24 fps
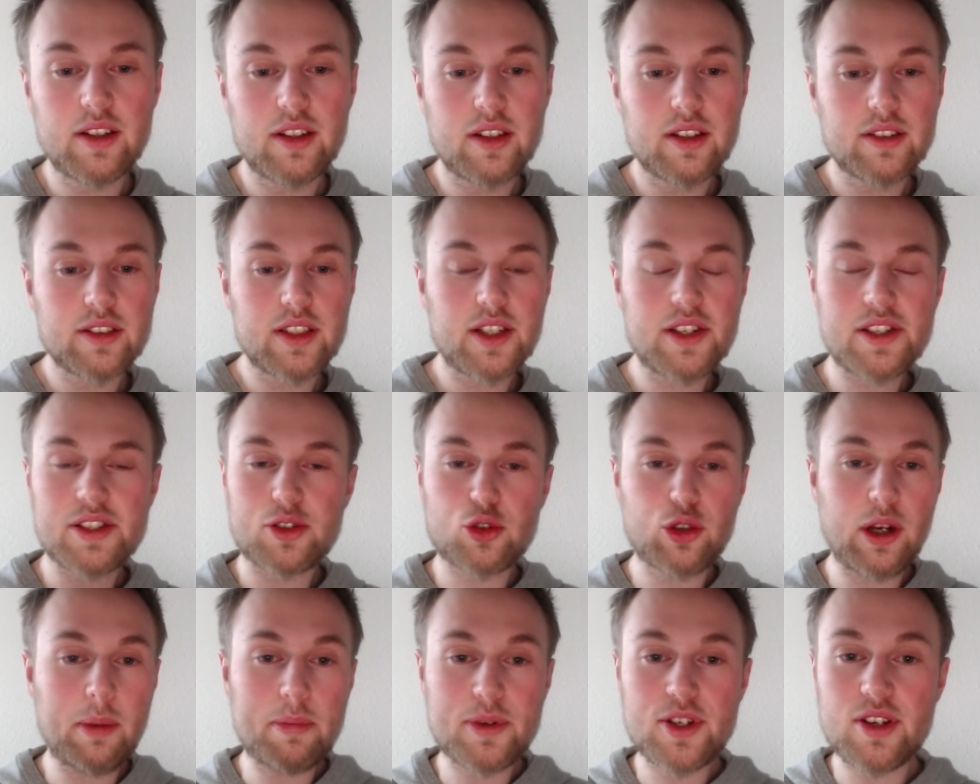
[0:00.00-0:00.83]
The
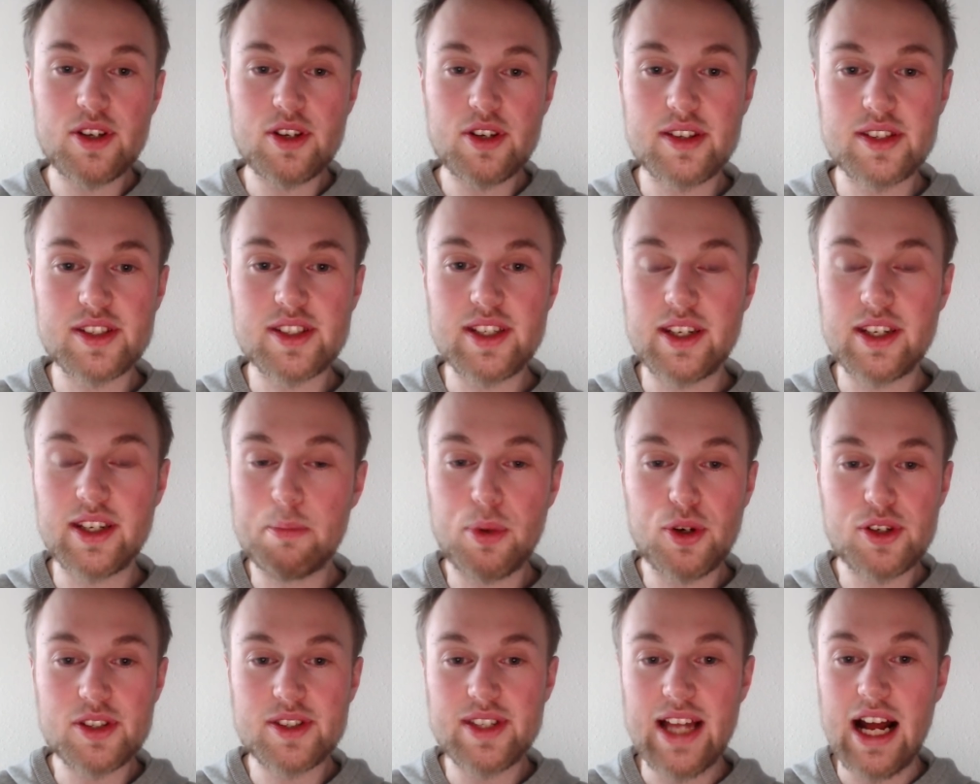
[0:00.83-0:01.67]
descriptions and the
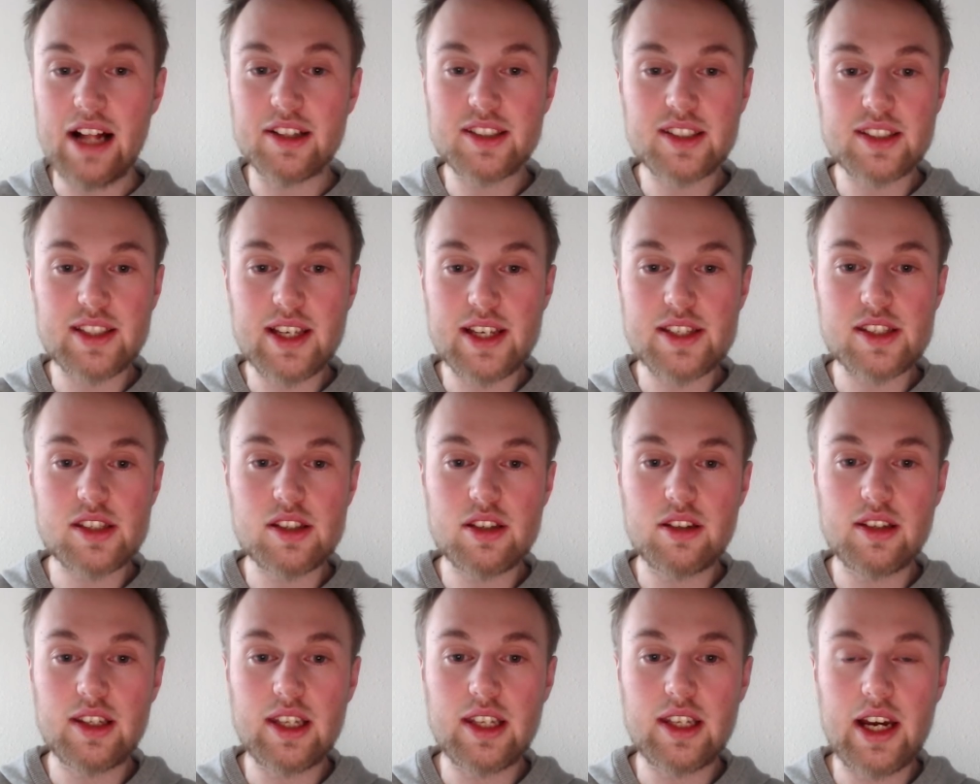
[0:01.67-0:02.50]
personality tests
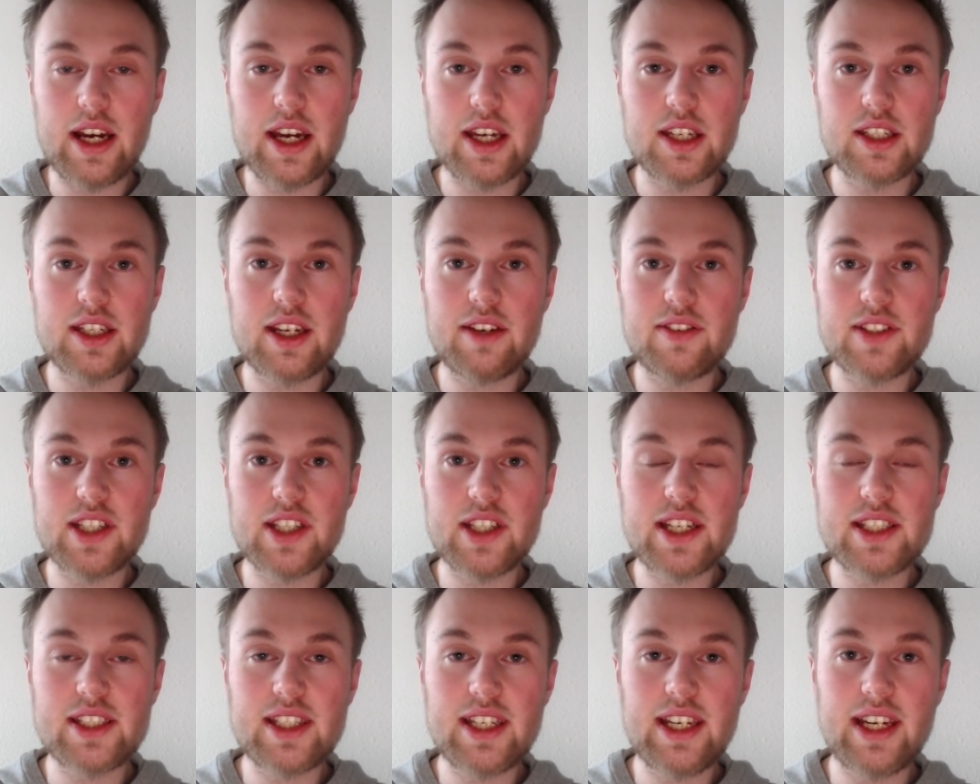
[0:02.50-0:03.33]
online give the
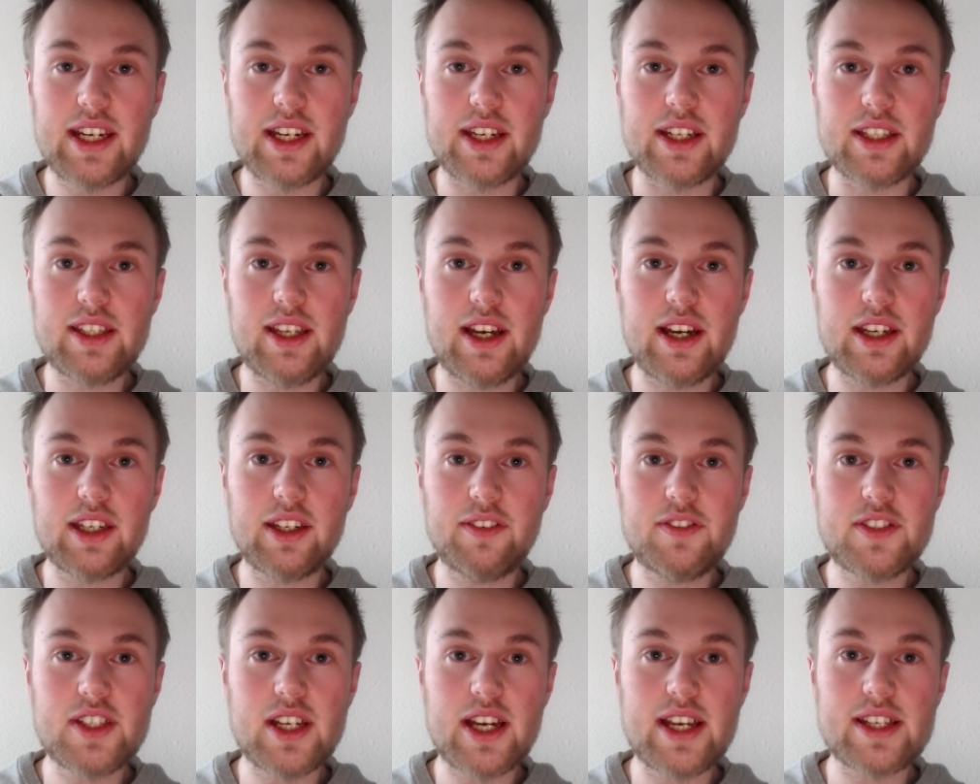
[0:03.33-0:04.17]
idea that
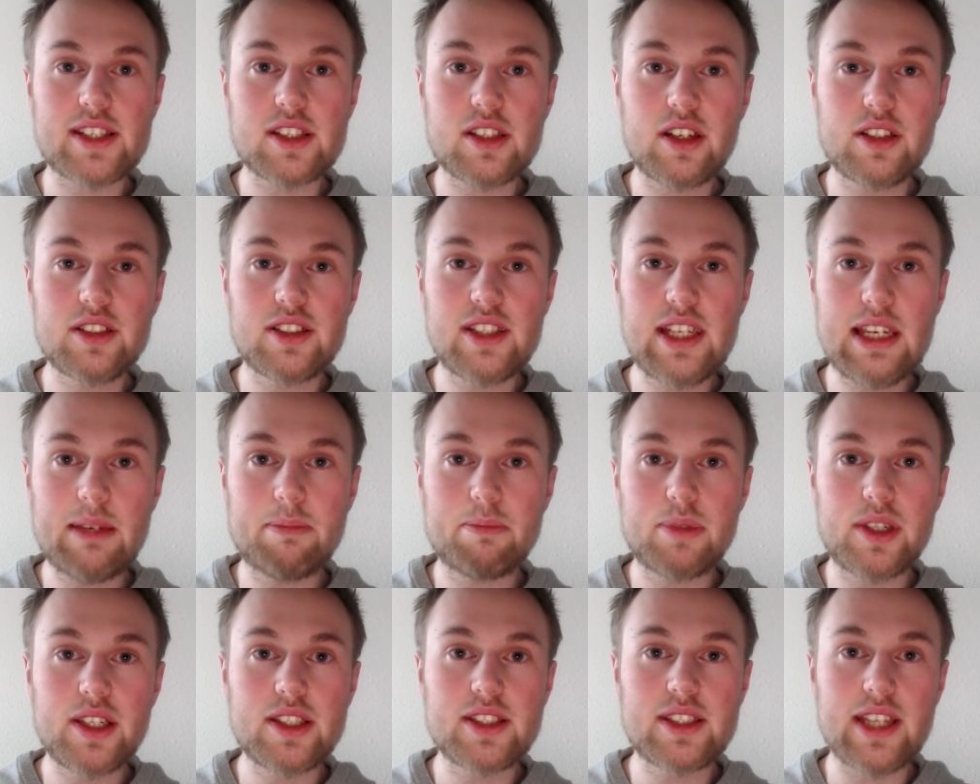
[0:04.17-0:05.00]
INFJs are
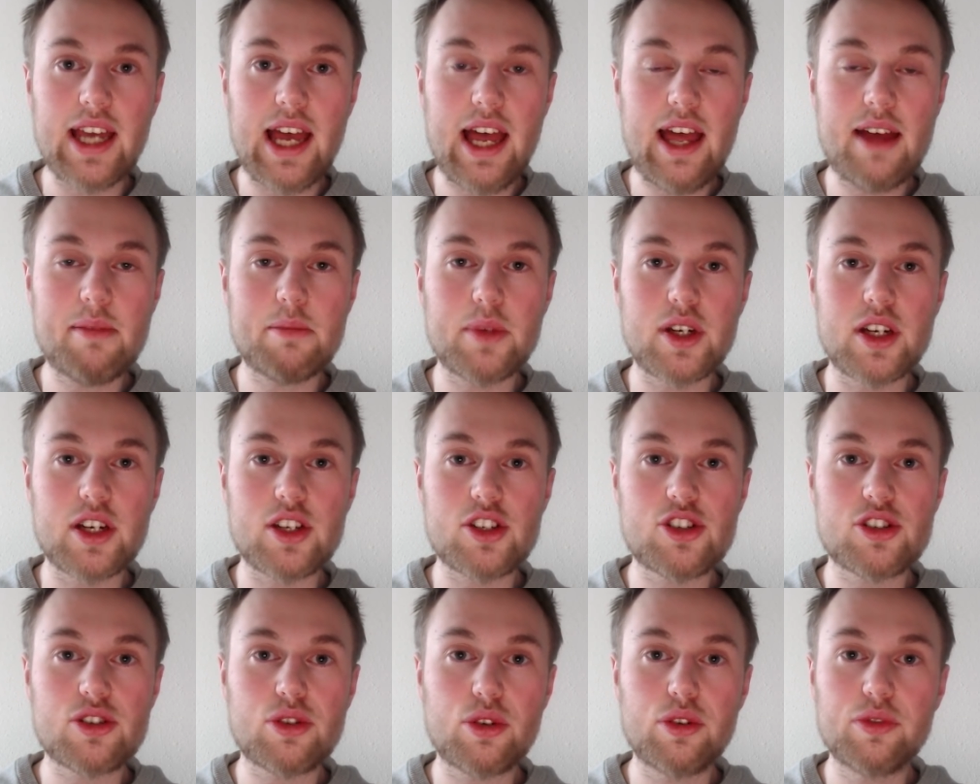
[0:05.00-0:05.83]
deeply
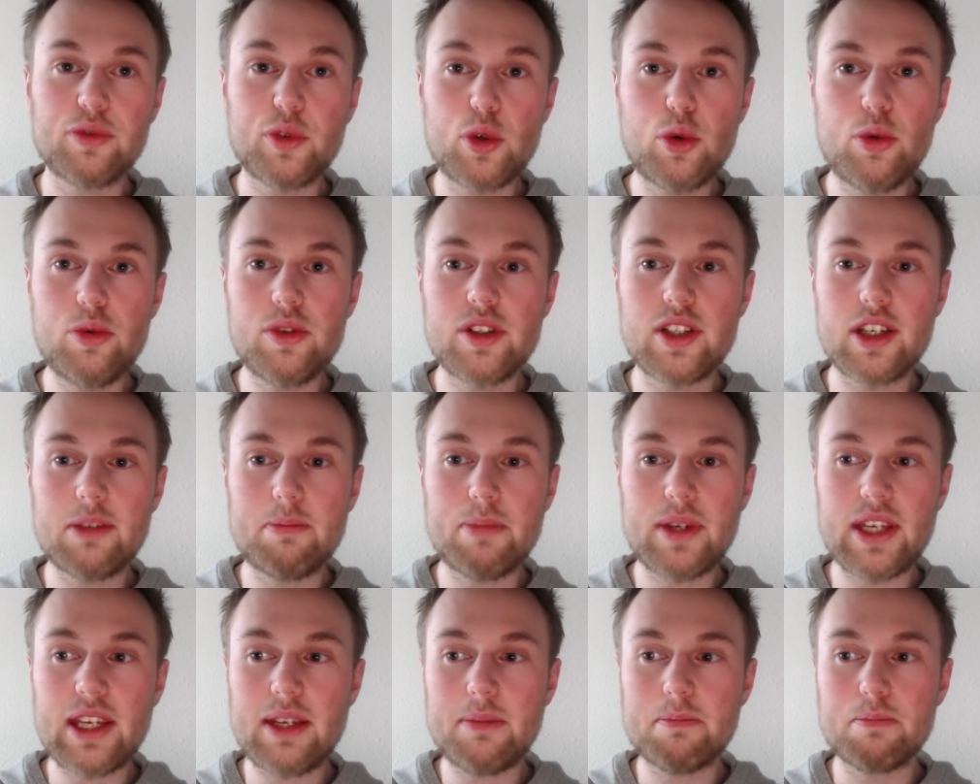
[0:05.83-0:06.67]
damaged or wounded
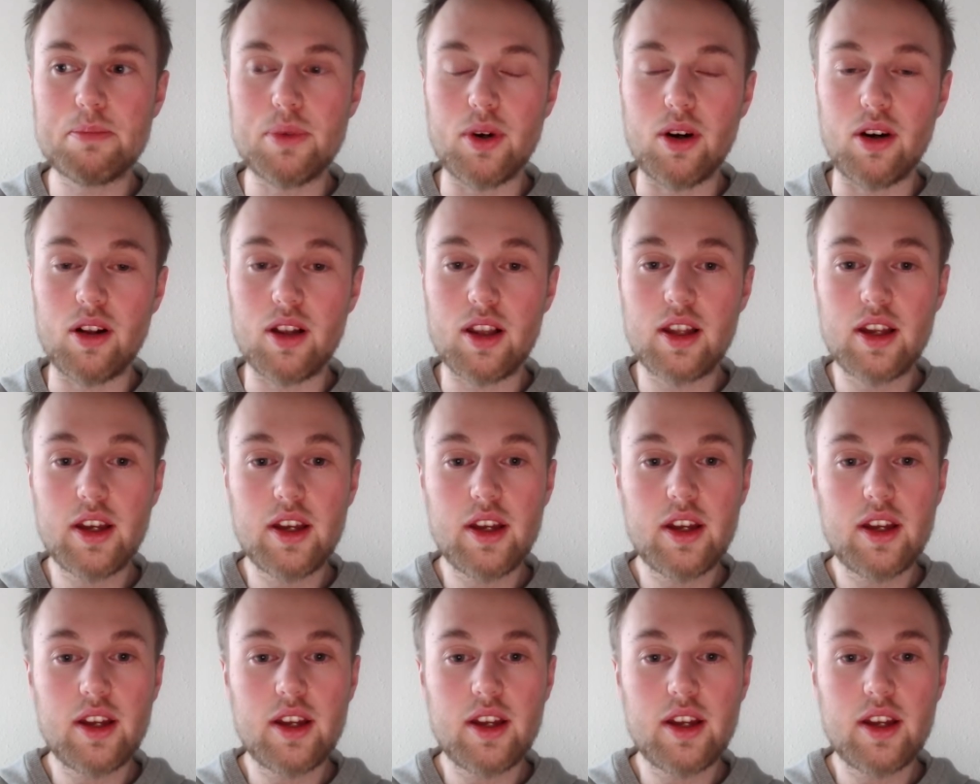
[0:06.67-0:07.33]
people